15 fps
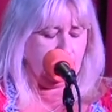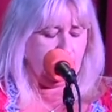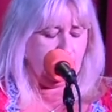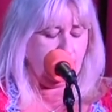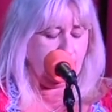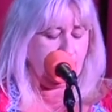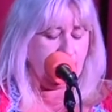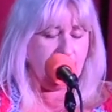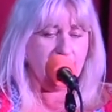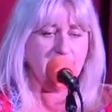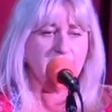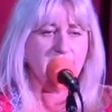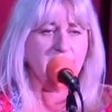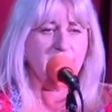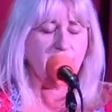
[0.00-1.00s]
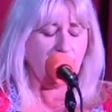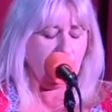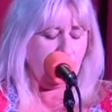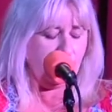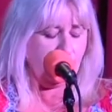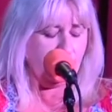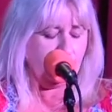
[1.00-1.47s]
The go
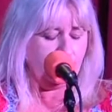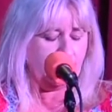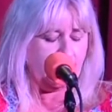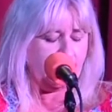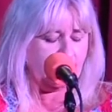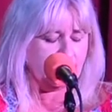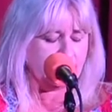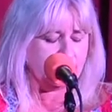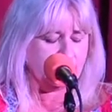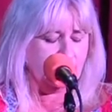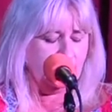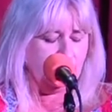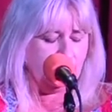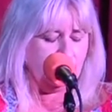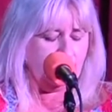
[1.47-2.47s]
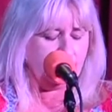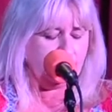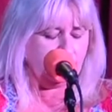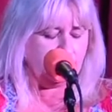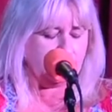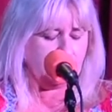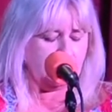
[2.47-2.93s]
home blacks,
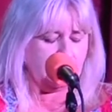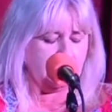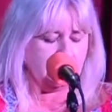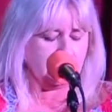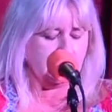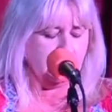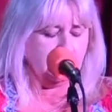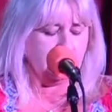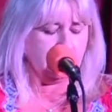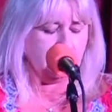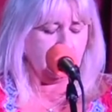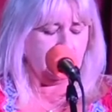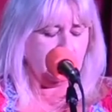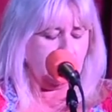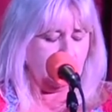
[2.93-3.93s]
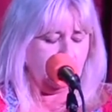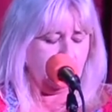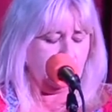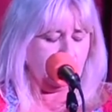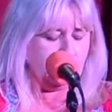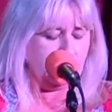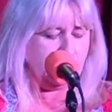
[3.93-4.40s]
refugees, dirty
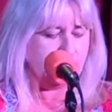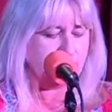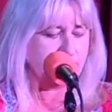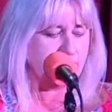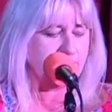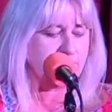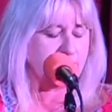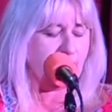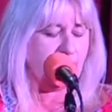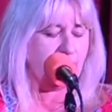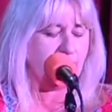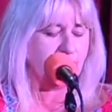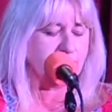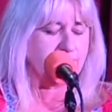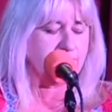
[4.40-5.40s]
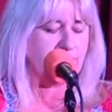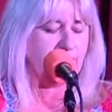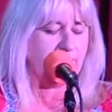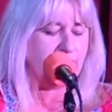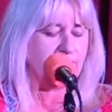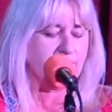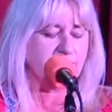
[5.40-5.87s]
immigrants, asylum
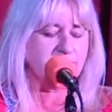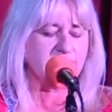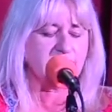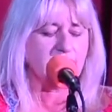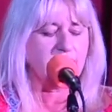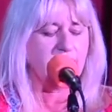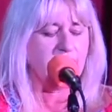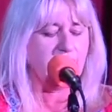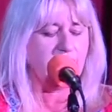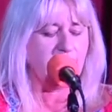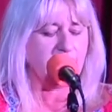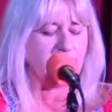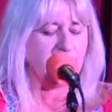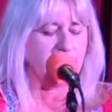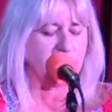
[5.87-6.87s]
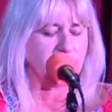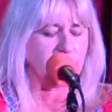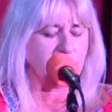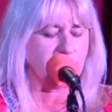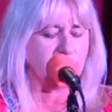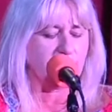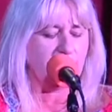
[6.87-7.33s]
seekers sucking out
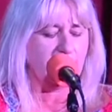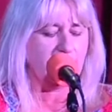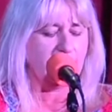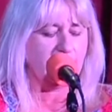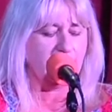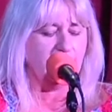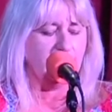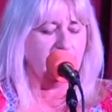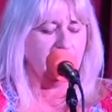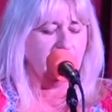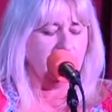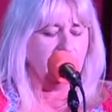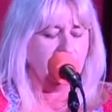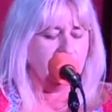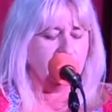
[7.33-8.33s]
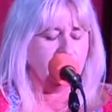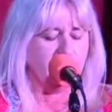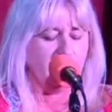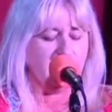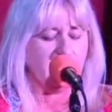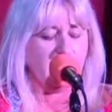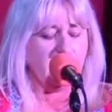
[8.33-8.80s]
country dry
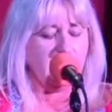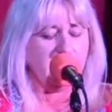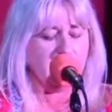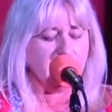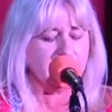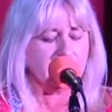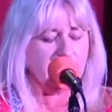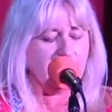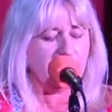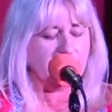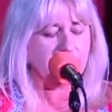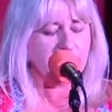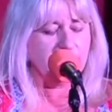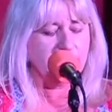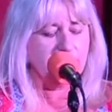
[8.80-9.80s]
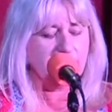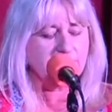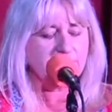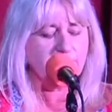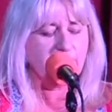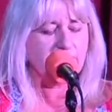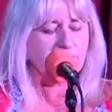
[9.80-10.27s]
with their hands out. They
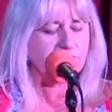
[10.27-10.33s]
smell